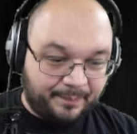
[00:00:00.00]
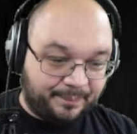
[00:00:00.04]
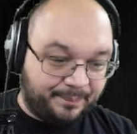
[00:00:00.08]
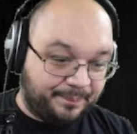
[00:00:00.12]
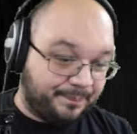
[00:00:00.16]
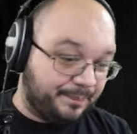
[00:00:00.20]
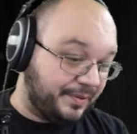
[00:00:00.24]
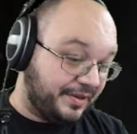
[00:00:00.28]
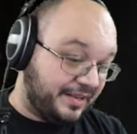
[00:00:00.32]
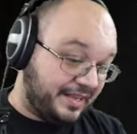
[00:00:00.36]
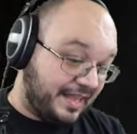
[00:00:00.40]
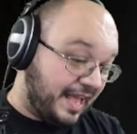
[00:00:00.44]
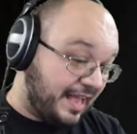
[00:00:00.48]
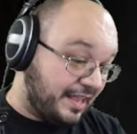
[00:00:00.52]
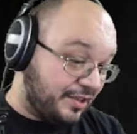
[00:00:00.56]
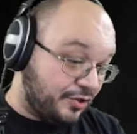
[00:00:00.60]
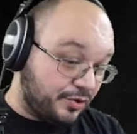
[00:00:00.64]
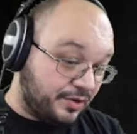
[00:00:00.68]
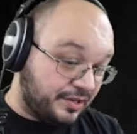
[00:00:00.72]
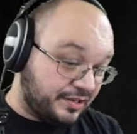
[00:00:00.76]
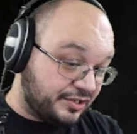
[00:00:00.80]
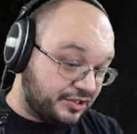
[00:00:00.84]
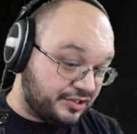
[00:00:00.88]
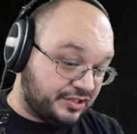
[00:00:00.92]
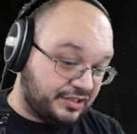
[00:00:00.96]
But yeah, you
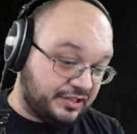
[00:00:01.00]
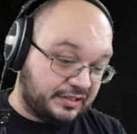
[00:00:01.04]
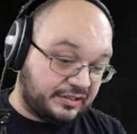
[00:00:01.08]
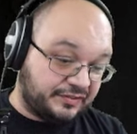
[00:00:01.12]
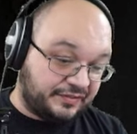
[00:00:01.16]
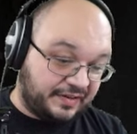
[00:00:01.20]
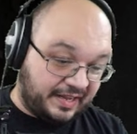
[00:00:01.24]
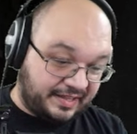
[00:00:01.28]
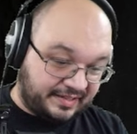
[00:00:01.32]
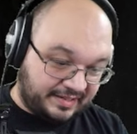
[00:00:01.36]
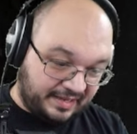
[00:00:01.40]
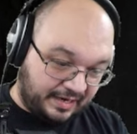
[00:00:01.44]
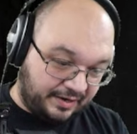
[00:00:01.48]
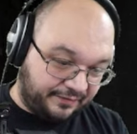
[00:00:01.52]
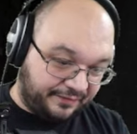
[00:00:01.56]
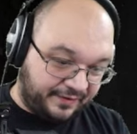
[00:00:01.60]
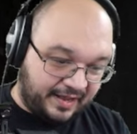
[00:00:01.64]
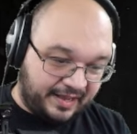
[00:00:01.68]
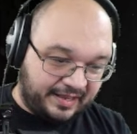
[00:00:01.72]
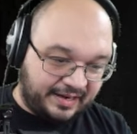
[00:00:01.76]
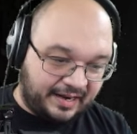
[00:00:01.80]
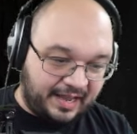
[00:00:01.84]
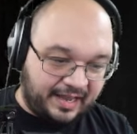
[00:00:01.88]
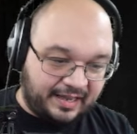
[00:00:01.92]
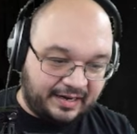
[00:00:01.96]
can just search for
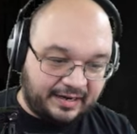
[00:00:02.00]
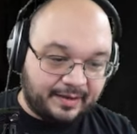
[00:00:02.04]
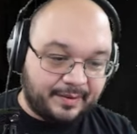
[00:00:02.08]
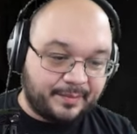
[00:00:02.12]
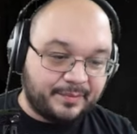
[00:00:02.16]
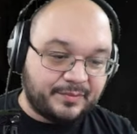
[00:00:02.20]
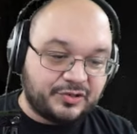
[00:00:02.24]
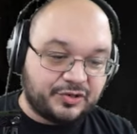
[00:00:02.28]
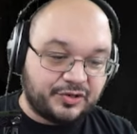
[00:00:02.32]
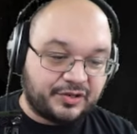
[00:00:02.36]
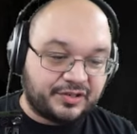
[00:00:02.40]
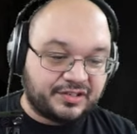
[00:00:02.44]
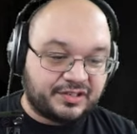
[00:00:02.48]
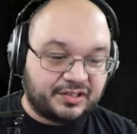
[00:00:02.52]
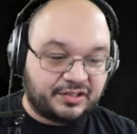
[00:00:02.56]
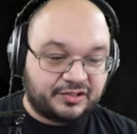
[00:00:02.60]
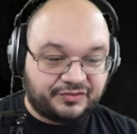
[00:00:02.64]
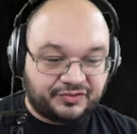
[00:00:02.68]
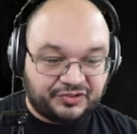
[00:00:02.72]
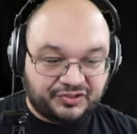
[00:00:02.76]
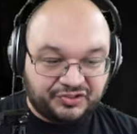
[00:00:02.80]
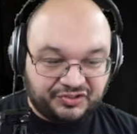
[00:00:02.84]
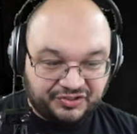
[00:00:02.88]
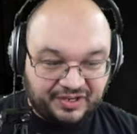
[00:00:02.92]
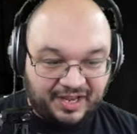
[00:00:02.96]
identified items. You can search
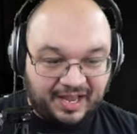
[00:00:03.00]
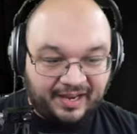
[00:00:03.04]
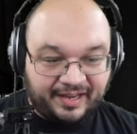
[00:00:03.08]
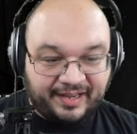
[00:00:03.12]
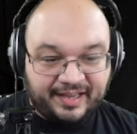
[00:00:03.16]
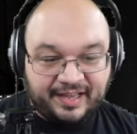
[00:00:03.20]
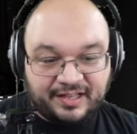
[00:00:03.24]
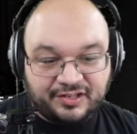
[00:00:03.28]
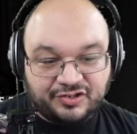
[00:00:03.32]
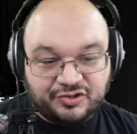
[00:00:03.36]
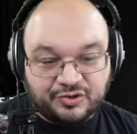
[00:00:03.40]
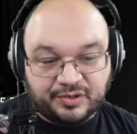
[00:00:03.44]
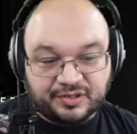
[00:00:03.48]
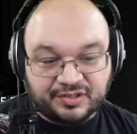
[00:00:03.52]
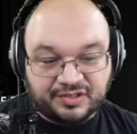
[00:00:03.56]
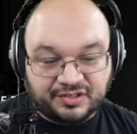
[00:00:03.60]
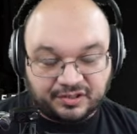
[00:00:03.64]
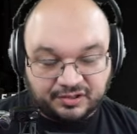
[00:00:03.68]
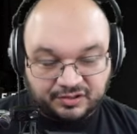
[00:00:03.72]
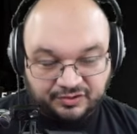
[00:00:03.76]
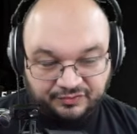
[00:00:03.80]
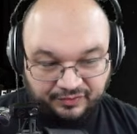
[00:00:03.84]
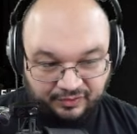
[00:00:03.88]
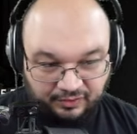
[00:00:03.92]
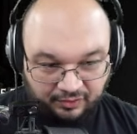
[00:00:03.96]
for sockets. You can
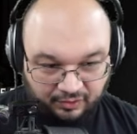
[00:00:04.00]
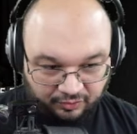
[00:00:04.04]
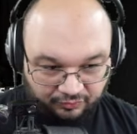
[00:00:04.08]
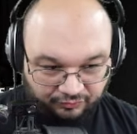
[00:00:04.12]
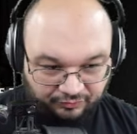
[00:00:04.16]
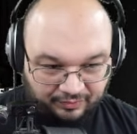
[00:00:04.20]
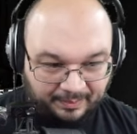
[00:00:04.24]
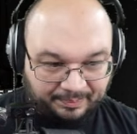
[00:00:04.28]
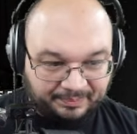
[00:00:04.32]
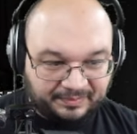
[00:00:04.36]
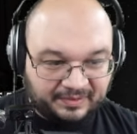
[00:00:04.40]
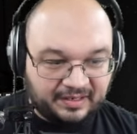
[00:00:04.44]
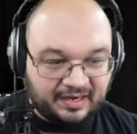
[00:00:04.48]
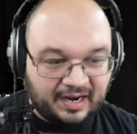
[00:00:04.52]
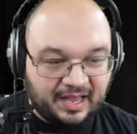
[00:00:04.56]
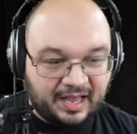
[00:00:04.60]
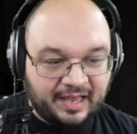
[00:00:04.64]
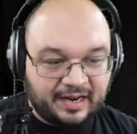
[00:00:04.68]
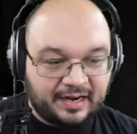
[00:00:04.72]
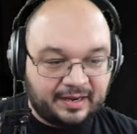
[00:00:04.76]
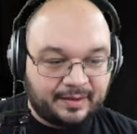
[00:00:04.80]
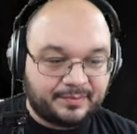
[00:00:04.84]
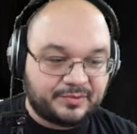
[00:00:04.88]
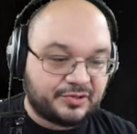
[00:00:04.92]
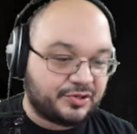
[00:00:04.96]
search for corrupted
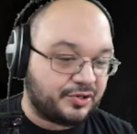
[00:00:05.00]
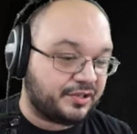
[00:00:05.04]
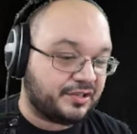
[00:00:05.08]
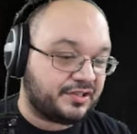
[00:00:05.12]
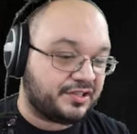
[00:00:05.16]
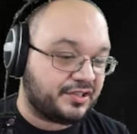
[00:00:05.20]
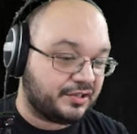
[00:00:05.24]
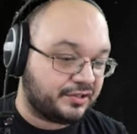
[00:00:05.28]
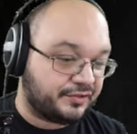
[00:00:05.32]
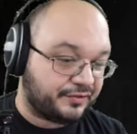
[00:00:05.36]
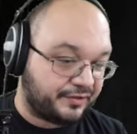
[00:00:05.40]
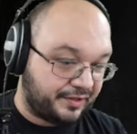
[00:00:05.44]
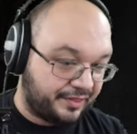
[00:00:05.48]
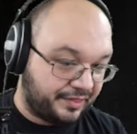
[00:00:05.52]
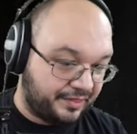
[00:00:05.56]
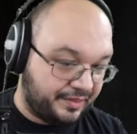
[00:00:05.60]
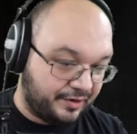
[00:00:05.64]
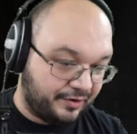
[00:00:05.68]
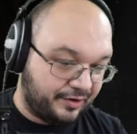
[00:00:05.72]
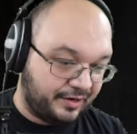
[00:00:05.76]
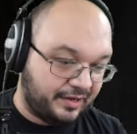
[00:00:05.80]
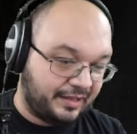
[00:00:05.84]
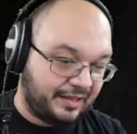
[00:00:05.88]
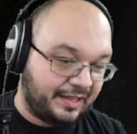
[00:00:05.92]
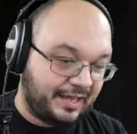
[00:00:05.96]
items. You can search for
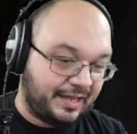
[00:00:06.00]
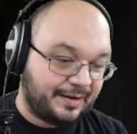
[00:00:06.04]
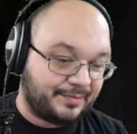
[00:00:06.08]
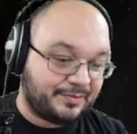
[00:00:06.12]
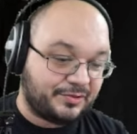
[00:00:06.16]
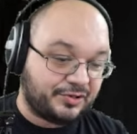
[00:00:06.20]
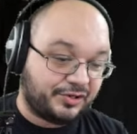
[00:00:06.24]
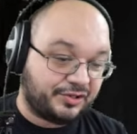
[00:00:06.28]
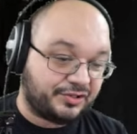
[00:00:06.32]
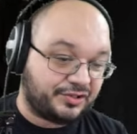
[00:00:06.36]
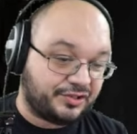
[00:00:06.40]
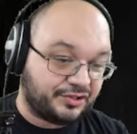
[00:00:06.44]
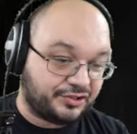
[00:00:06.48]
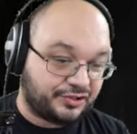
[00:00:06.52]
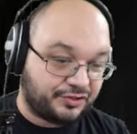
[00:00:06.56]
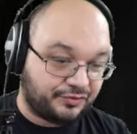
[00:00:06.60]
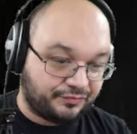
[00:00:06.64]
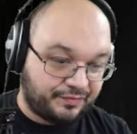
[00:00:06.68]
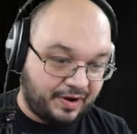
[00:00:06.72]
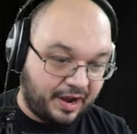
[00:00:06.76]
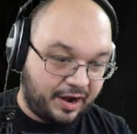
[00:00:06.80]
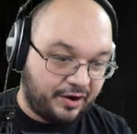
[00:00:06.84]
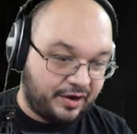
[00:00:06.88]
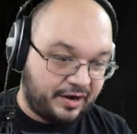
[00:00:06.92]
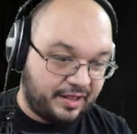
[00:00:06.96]
ethereal items. You can search the
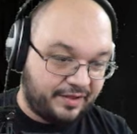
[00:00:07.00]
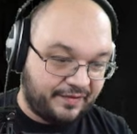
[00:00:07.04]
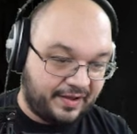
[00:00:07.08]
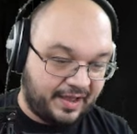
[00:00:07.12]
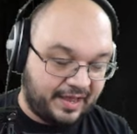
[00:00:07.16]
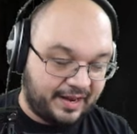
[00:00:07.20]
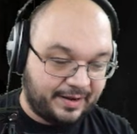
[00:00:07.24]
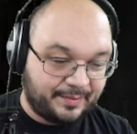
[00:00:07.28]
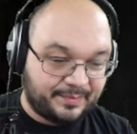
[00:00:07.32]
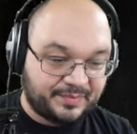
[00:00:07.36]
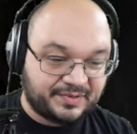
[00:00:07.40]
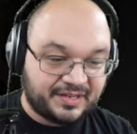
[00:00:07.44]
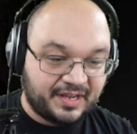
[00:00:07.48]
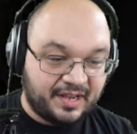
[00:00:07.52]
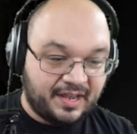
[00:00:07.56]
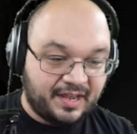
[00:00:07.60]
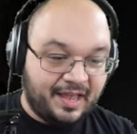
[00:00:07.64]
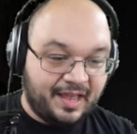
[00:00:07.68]
rarity of items.